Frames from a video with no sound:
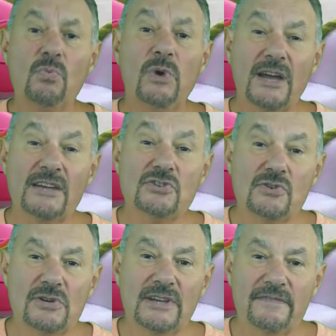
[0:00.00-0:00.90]
What I
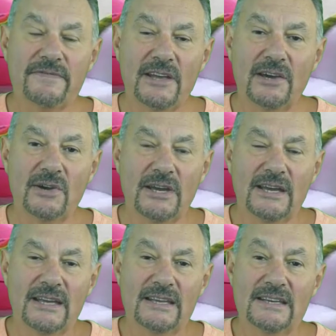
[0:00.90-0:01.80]
do love though
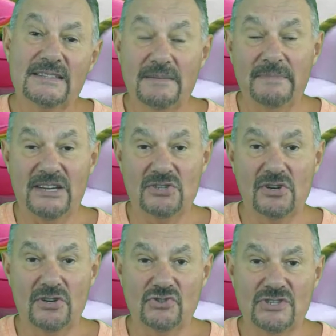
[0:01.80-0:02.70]
is the
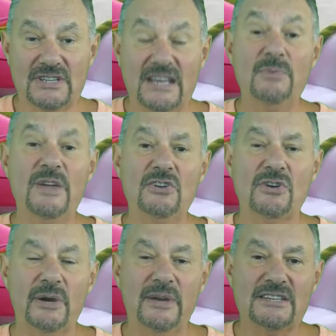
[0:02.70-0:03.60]
massages. Anywhere you
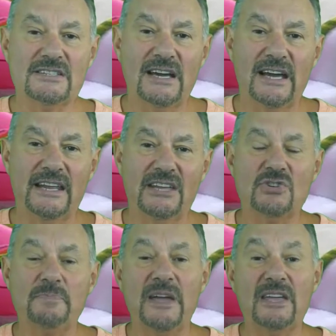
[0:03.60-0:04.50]
go in Thailand,
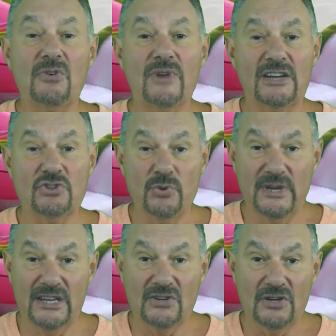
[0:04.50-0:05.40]
you're paying around
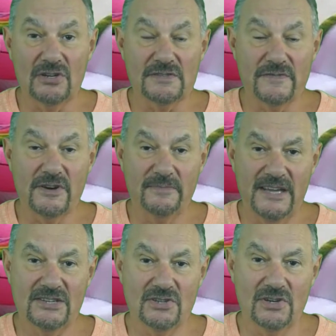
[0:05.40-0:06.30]
$20 for a
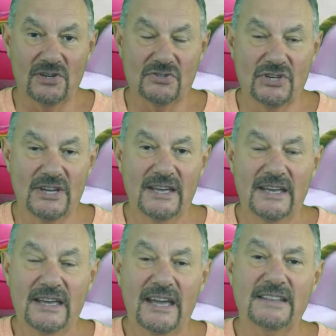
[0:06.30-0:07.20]
massage.
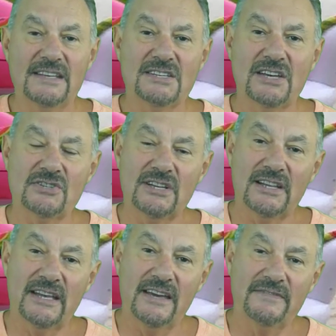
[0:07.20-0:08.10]
At this
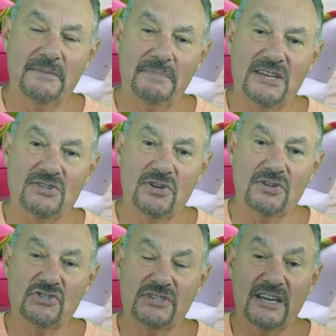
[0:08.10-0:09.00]
hotel, they have the
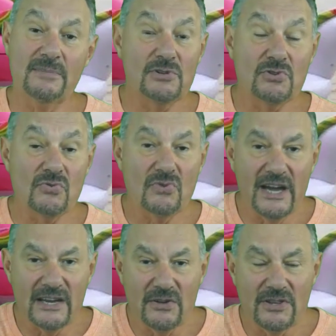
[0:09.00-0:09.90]
massage tables
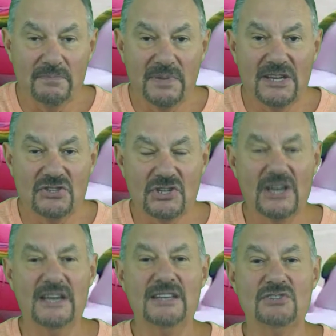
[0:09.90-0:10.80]
right on the beach,
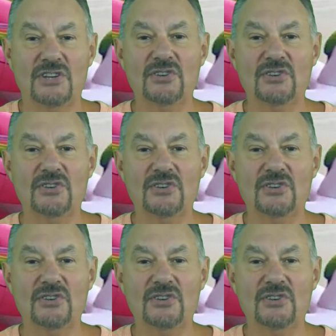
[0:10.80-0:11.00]
so